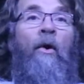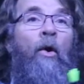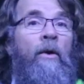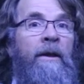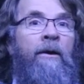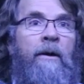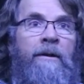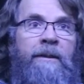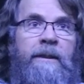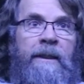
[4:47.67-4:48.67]
holding
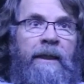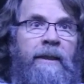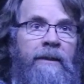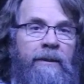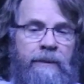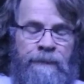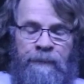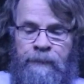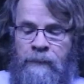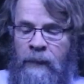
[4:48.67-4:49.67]
cost is
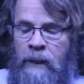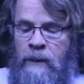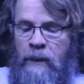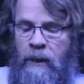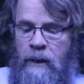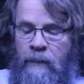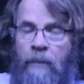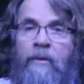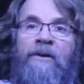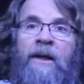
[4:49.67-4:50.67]

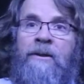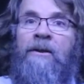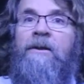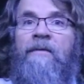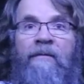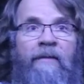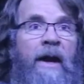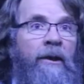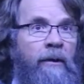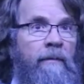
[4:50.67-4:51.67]
a percentage of the
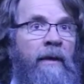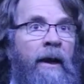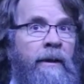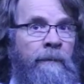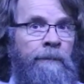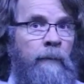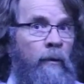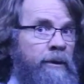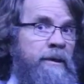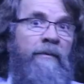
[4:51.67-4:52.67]
value of the item,
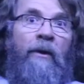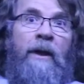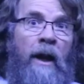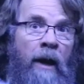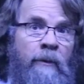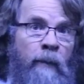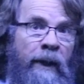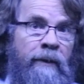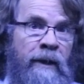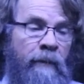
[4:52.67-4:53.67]
which is a very common
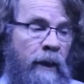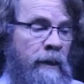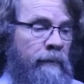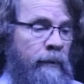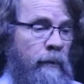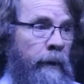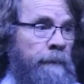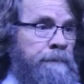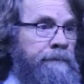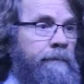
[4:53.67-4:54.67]
way to think about
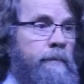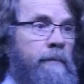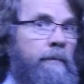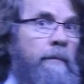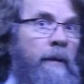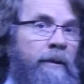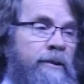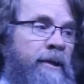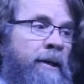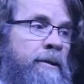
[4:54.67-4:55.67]
inventory,
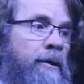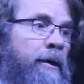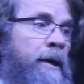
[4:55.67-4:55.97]
this changes our